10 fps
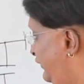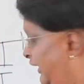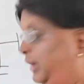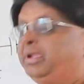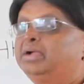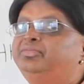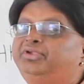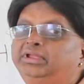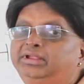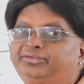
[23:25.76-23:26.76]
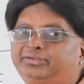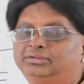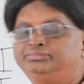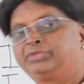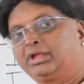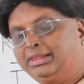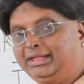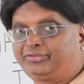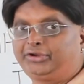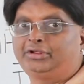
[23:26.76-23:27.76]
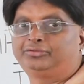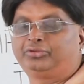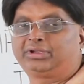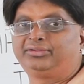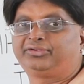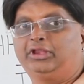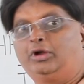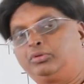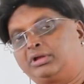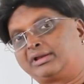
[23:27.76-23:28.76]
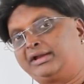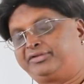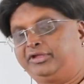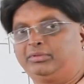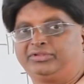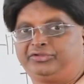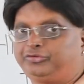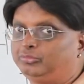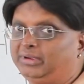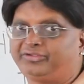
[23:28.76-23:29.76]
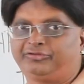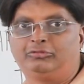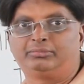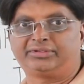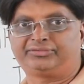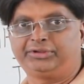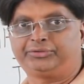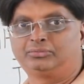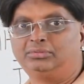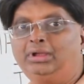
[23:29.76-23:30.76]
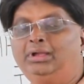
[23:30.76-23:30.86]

they become series. Like that also you can see, now you can write C1, C2 by C1 plus C2.